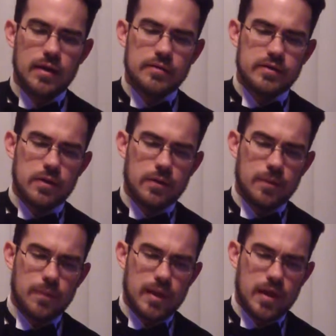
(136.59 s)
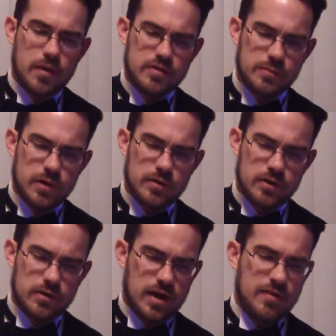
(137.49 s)
So now as a
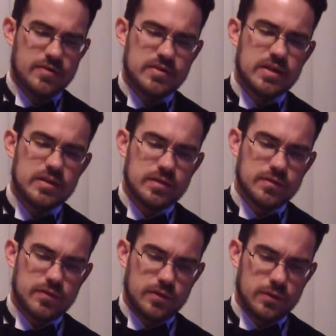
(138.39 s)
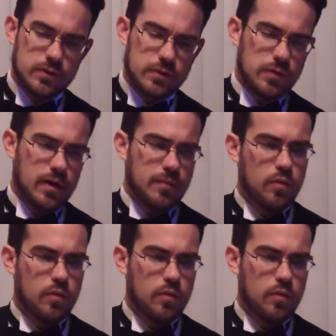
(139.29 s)
bartender, I have incentive to